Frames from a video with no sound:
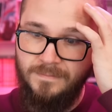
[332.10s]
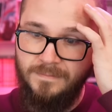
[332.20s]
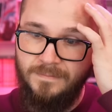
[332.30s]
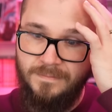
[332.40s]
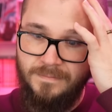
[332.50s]

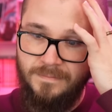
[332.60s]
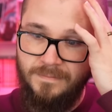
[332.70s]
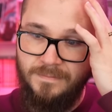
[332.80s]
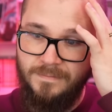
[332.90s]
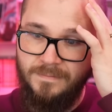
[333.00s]

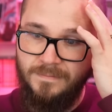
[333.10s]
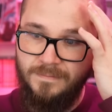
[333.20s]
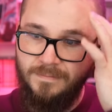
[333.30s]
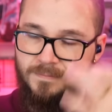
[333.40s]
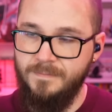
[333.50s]

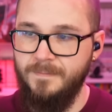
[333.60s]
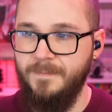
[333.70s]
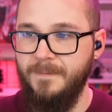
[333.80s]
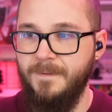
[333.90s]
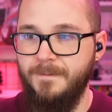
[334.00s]

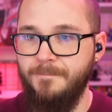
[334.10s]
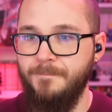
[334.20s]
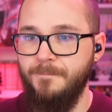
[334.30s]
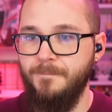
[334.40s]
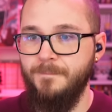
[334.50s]

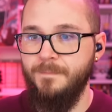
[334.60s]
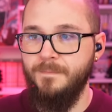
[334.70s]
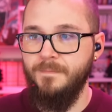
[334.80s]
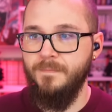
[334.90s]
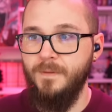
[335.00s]

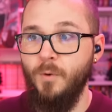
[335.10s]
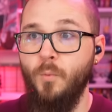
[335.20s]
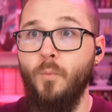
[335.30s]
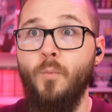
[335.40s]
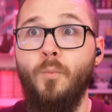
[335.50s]

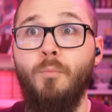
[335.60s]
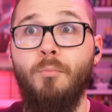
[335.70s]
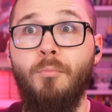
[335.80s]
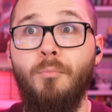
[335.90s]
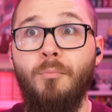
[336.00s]

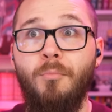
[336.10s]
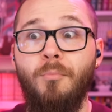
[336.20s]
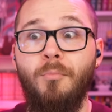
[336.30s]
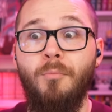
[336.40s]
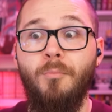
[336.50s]

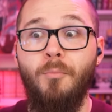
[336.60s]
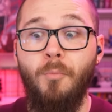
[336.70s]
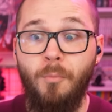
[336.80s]
No one is speaking in this clip.